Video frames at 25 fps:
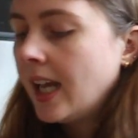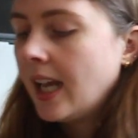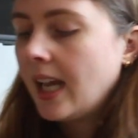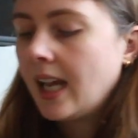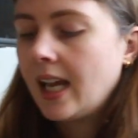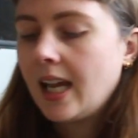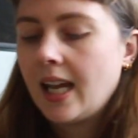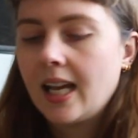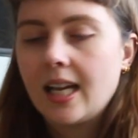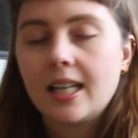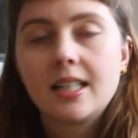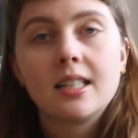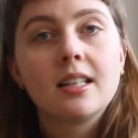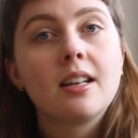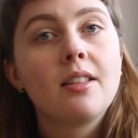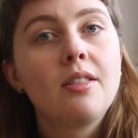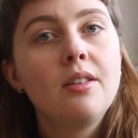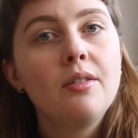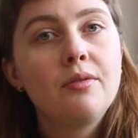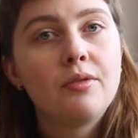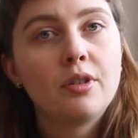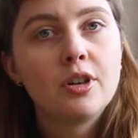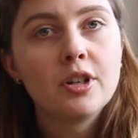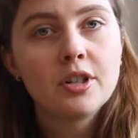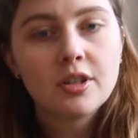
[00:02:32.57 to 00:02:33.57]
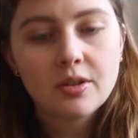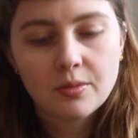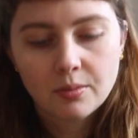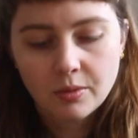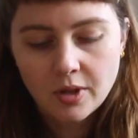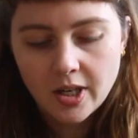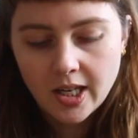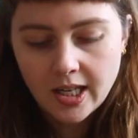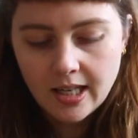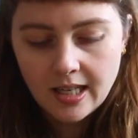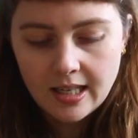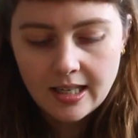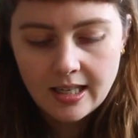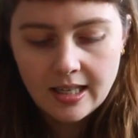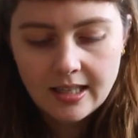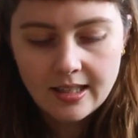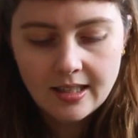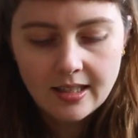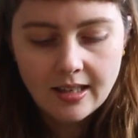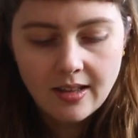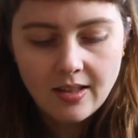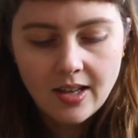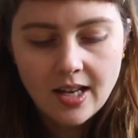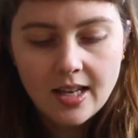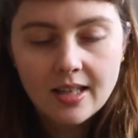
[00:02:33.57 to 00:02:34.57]
And the first one
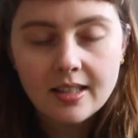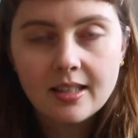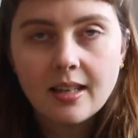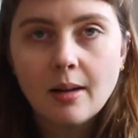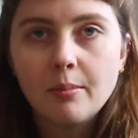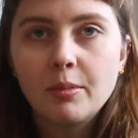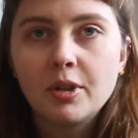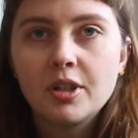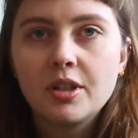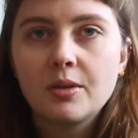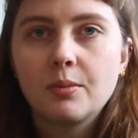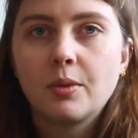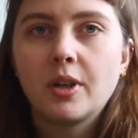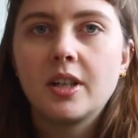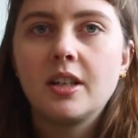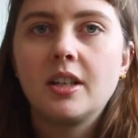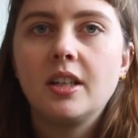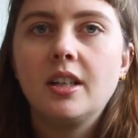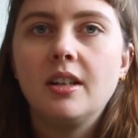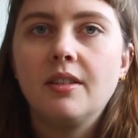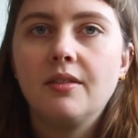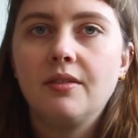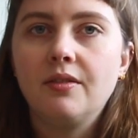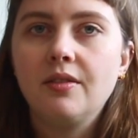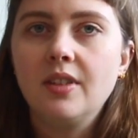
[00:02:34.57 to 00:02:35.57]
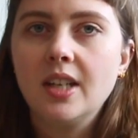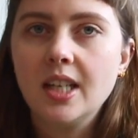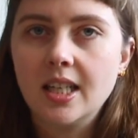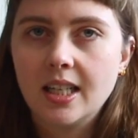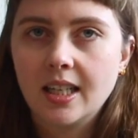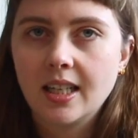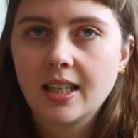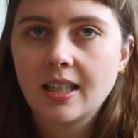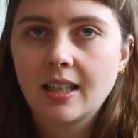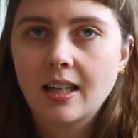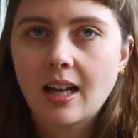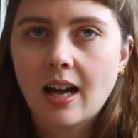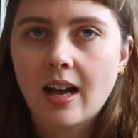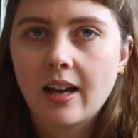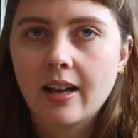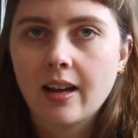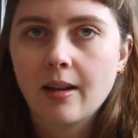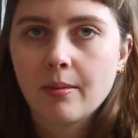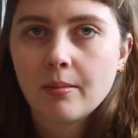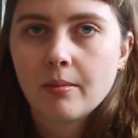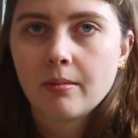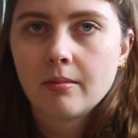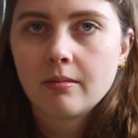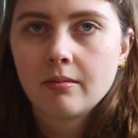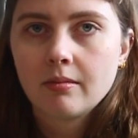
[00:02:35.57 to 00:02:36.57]
is the Semper Sweater V-neck. I
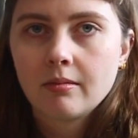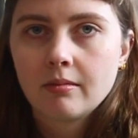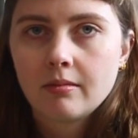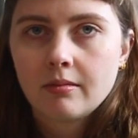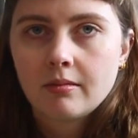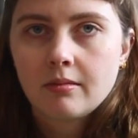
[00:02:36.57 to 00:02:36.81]
am